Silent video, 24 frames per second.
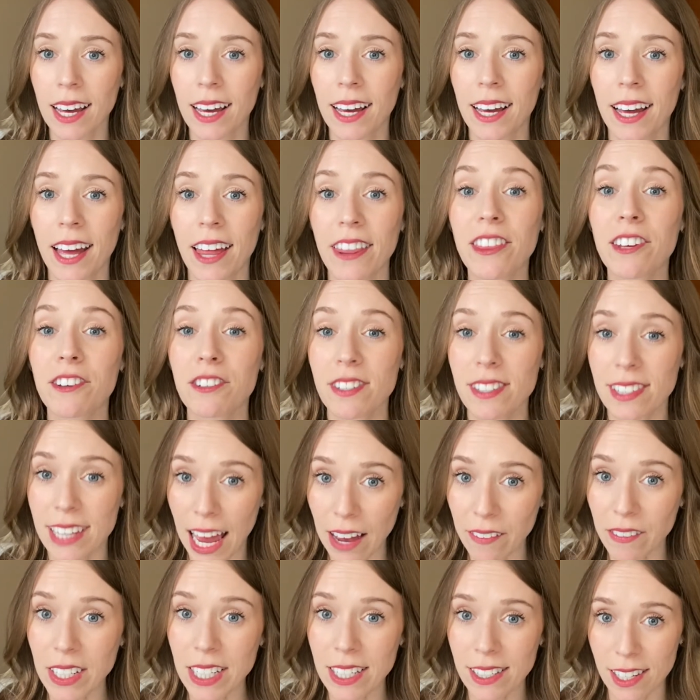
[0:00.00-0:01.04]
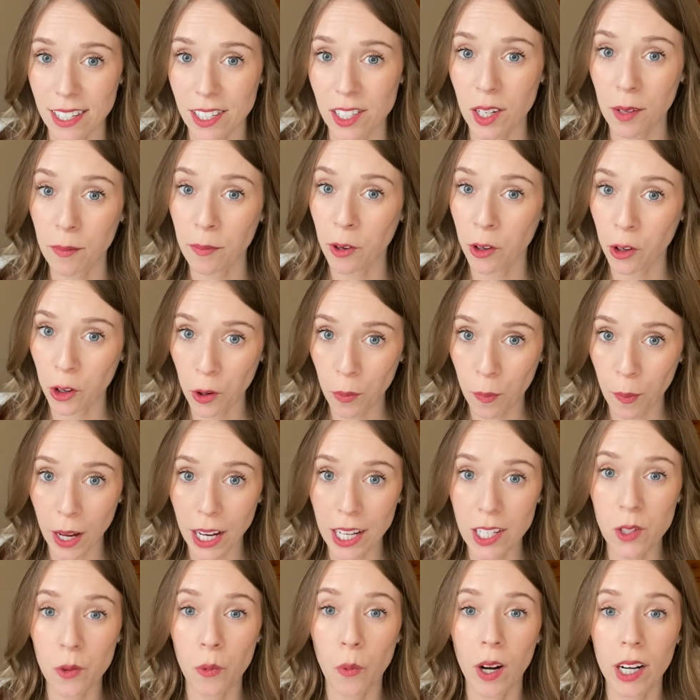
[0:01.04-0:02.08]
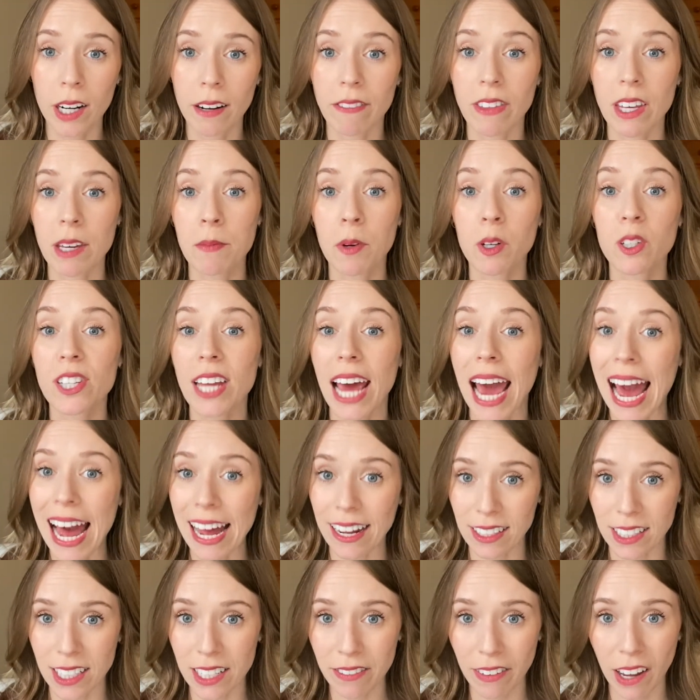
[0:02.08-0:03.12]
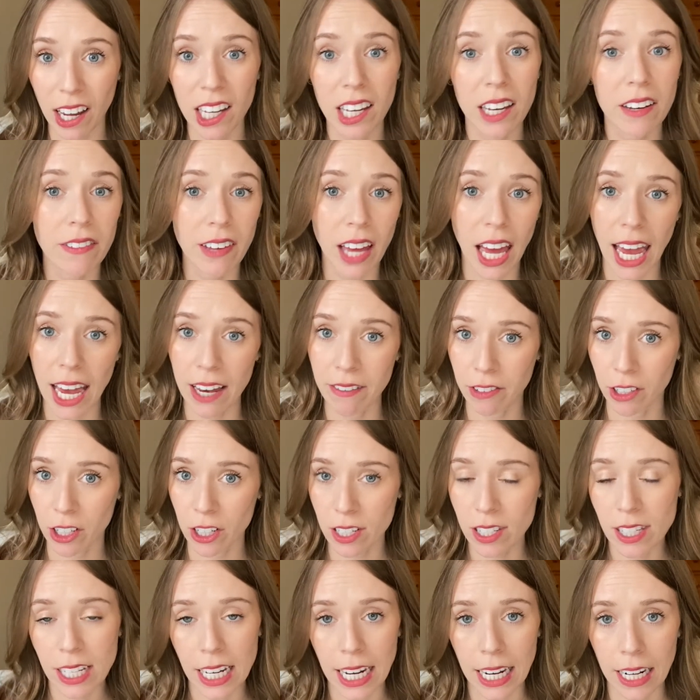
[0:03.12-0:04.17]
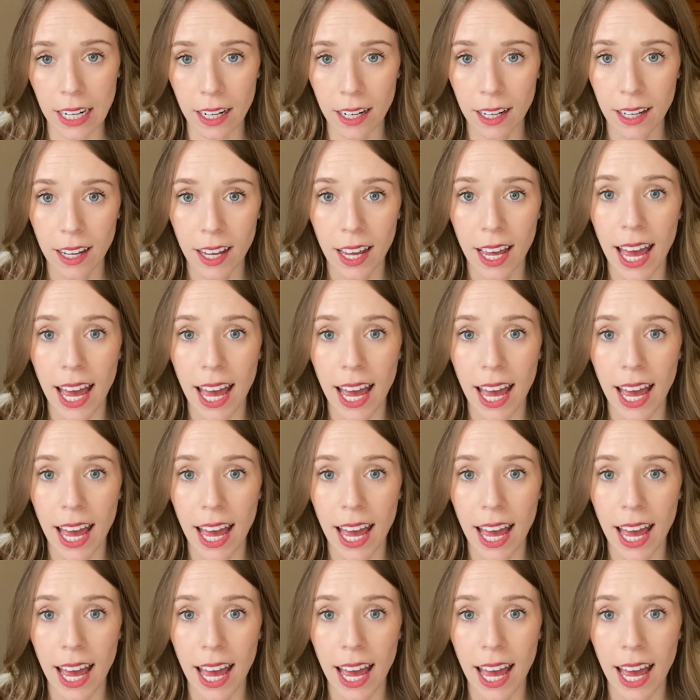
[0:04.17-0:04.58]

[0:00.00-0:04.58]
the SavvySystem group is one of the most active I have ever seen.